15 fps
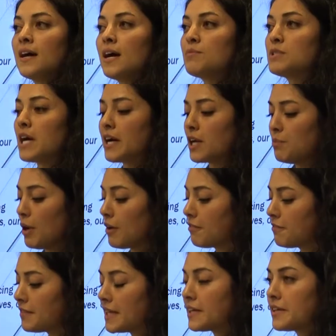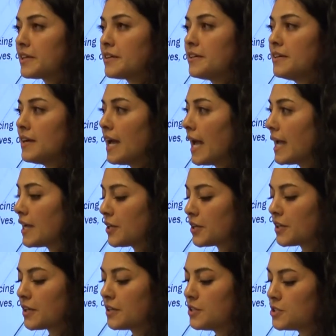I'm talking about fear,
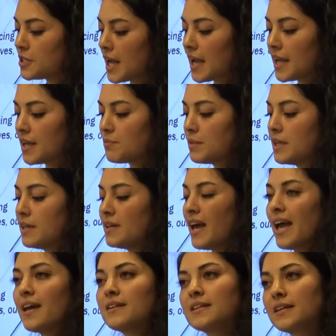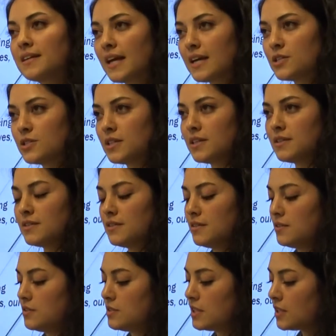anger, shame, alienation,
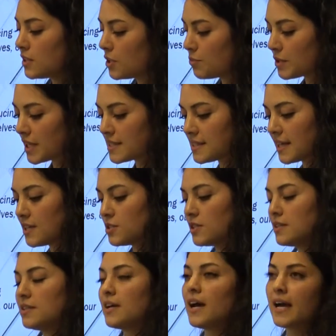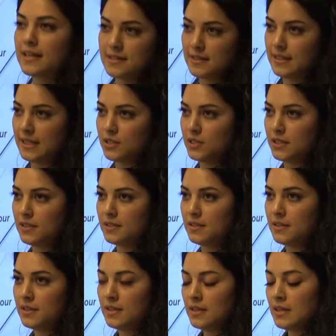dehumanization, isolation,
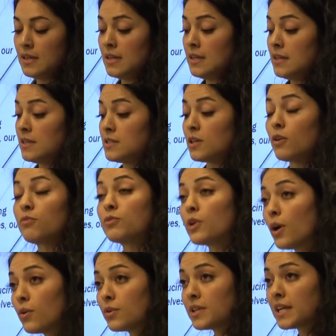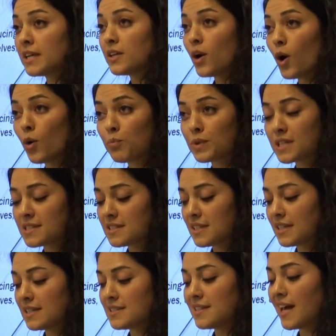self-loathing,
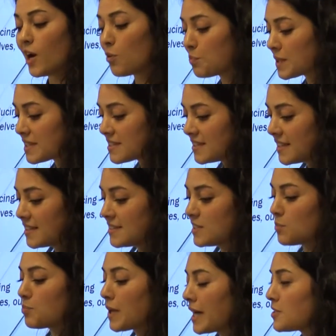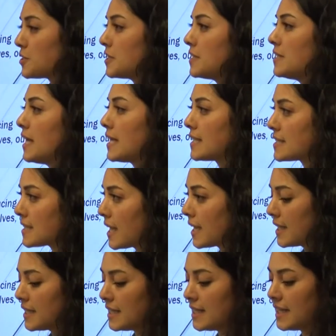hopelessness, helplessness, depression,
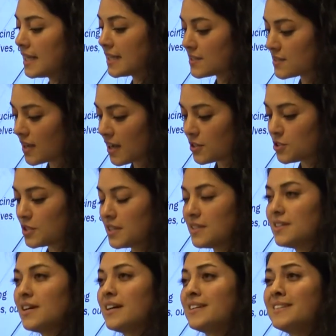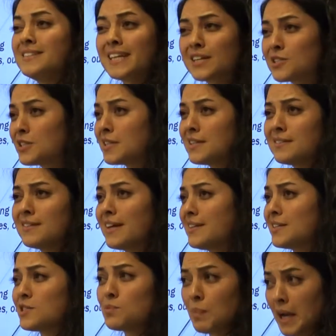anxiety, exhaustion, addiction, and
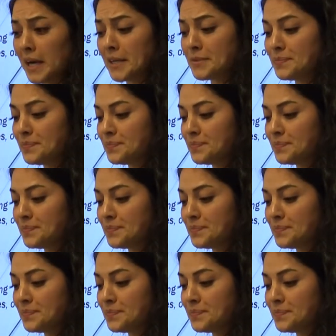despair.